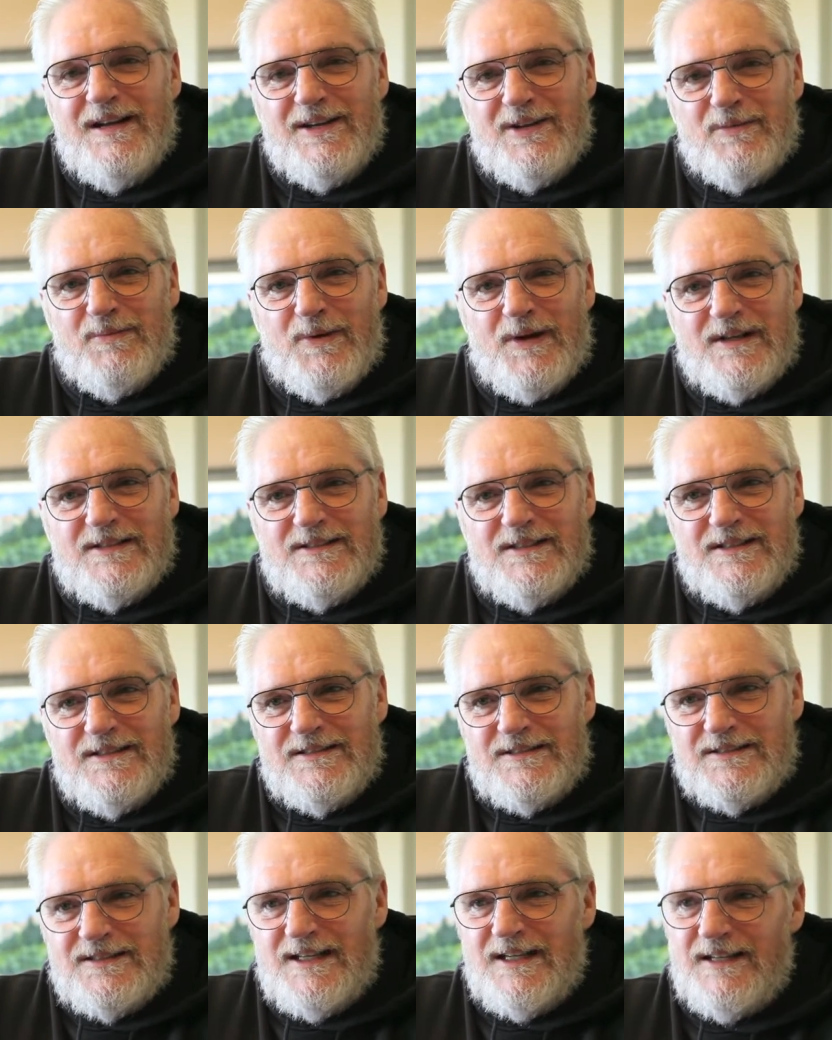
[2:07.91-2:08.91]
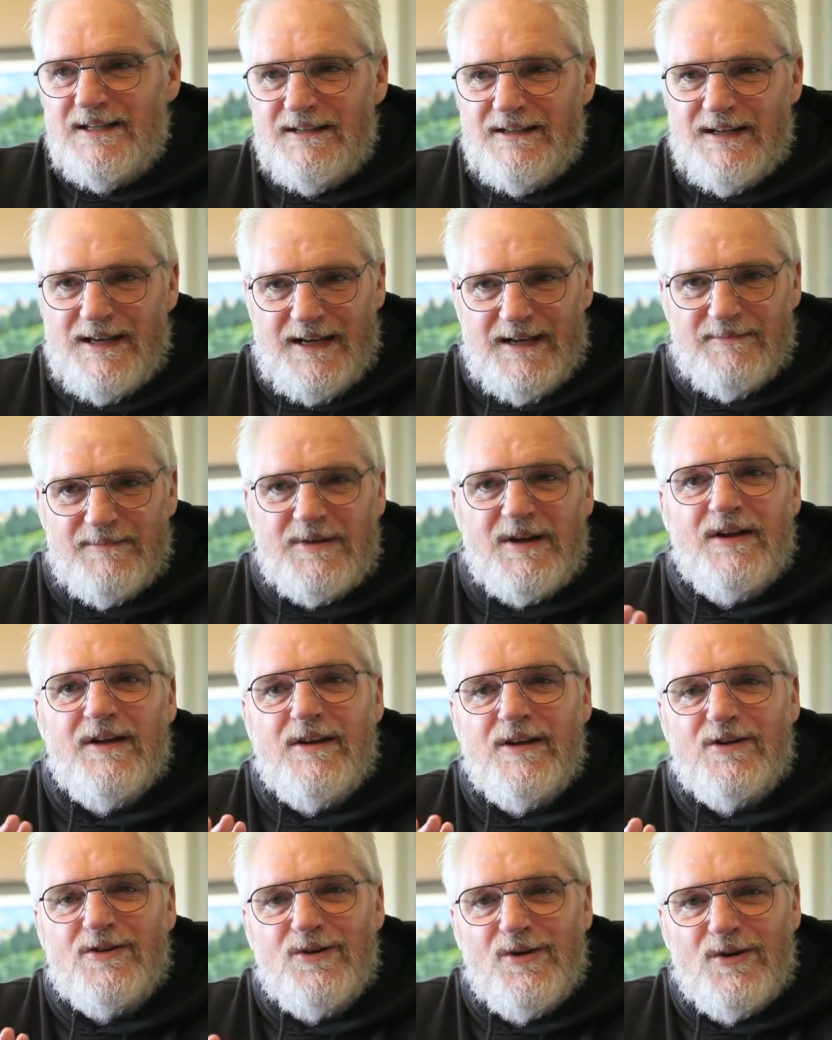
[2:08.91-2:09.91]
the president said, I'm going
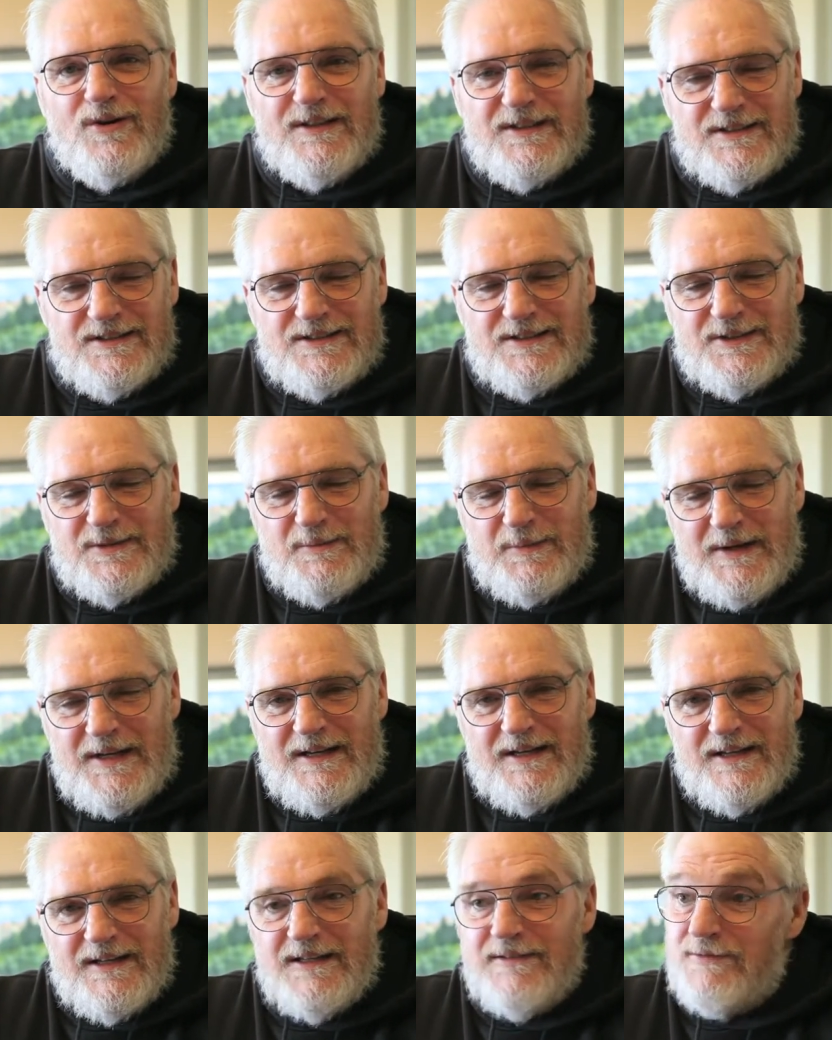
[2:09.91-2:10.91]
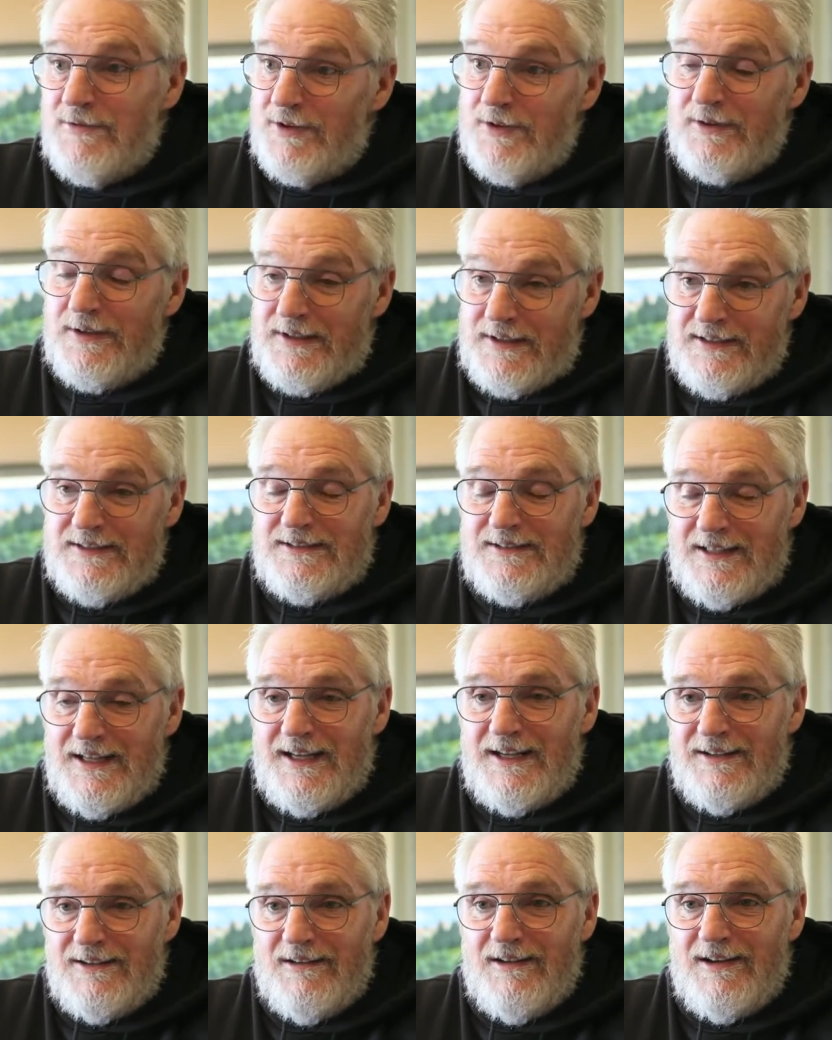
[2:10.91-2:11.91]
to ignore this subpoena, even though he is the
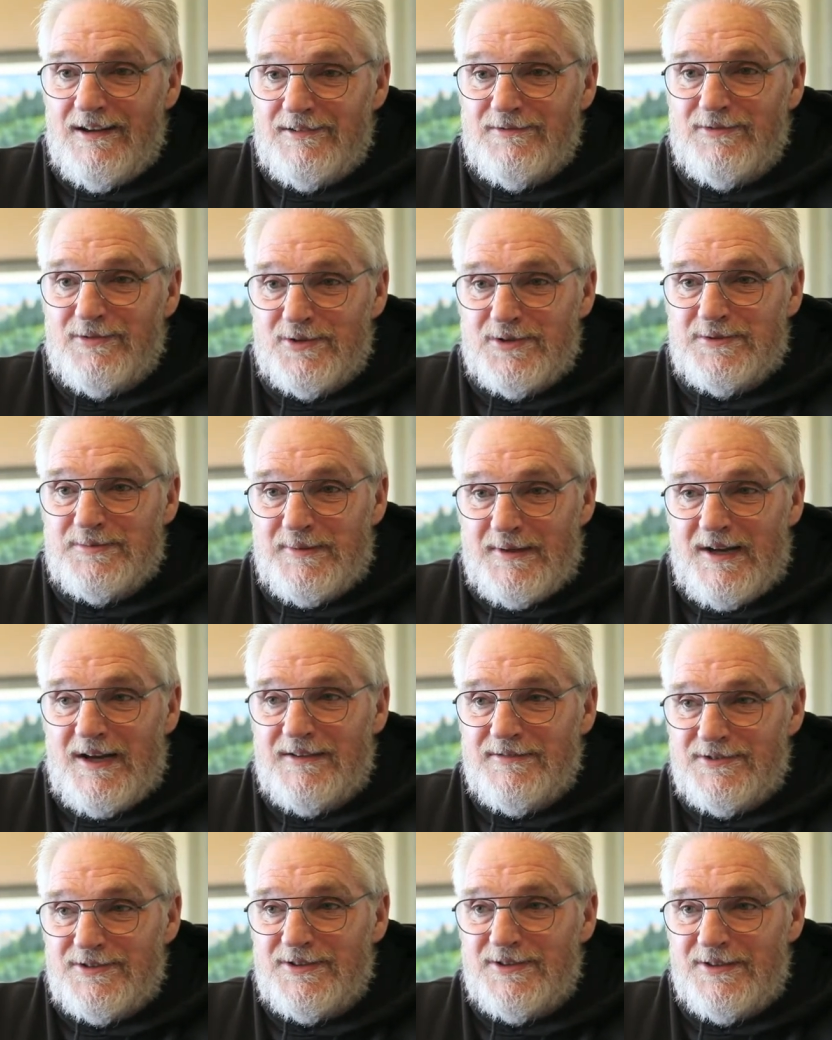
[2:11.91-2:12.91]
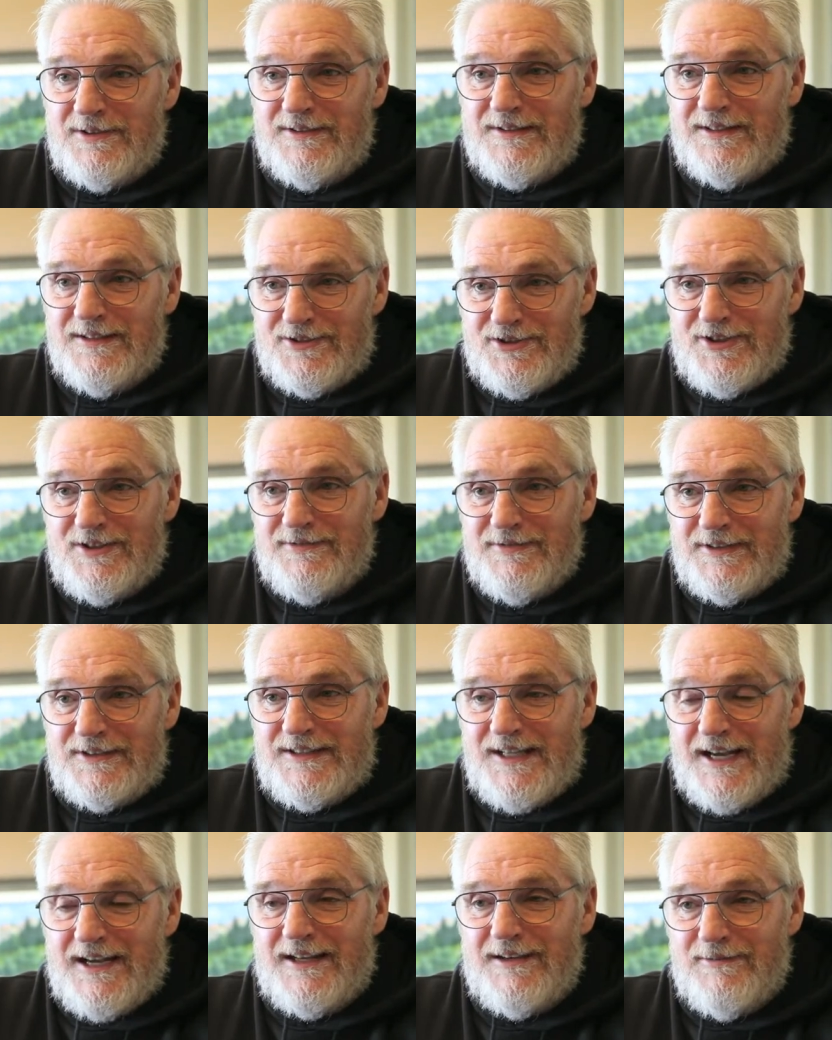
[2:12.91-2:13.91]
head law enforcement officer and the chief
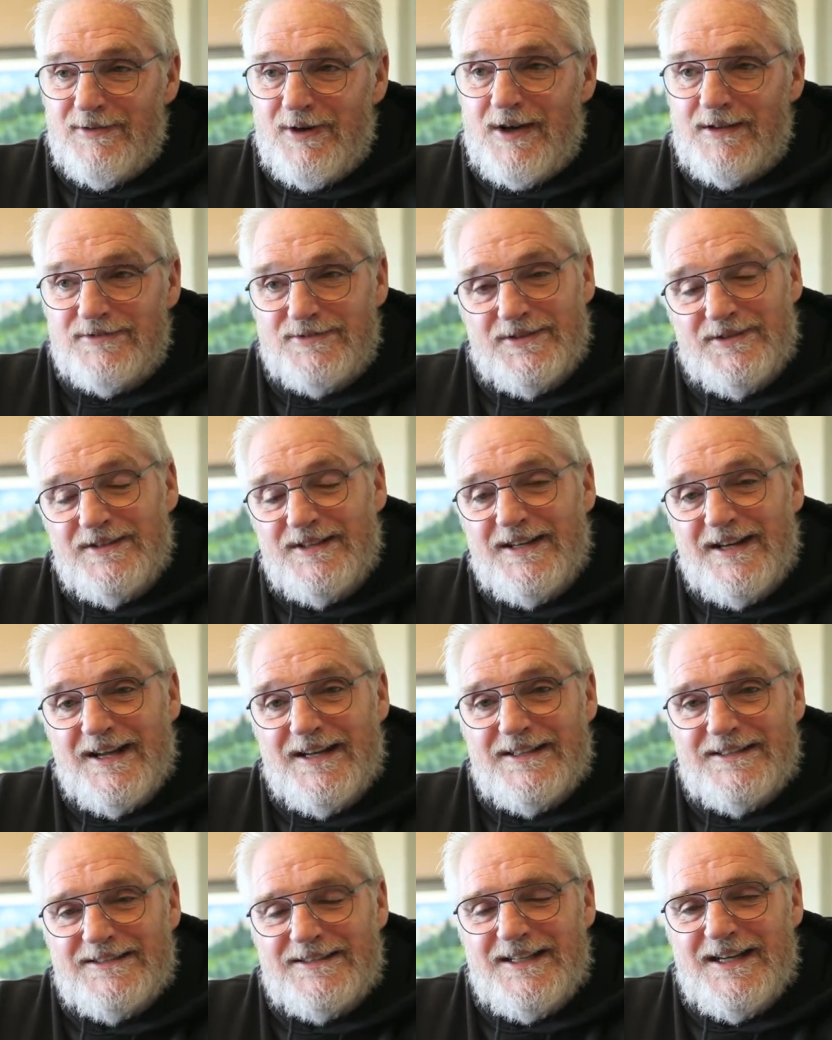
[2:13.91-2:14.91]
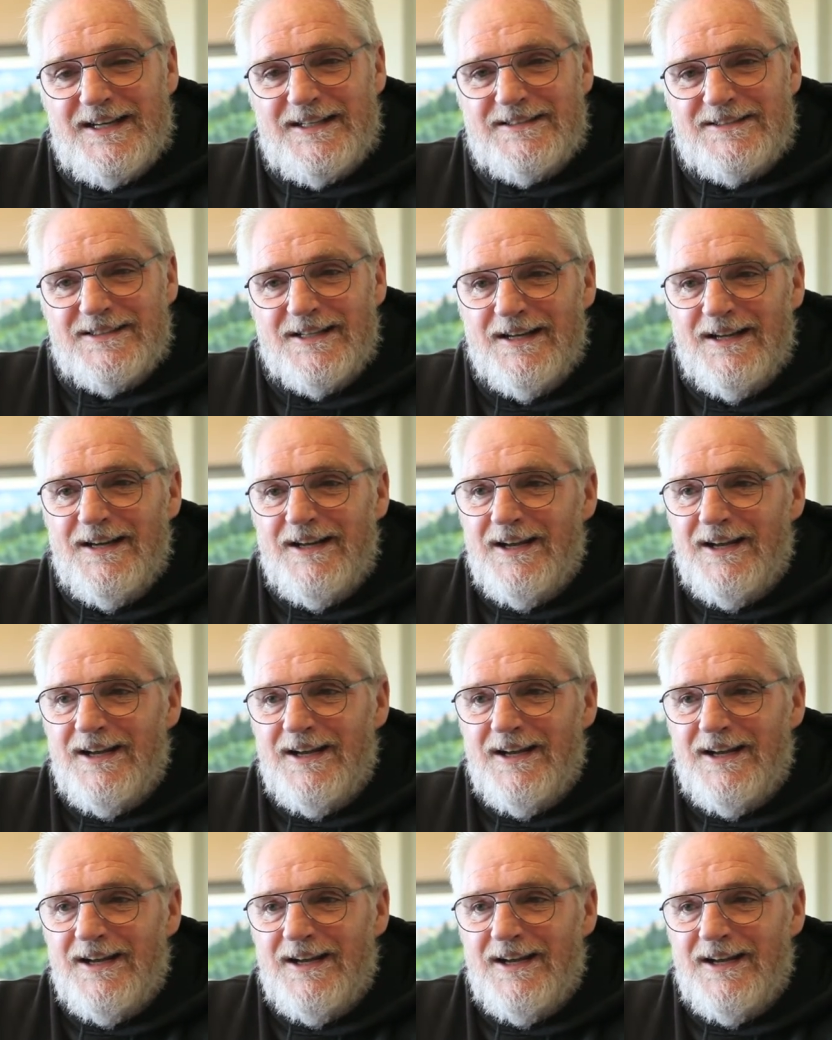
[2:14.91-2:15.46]
executive officer of the United States.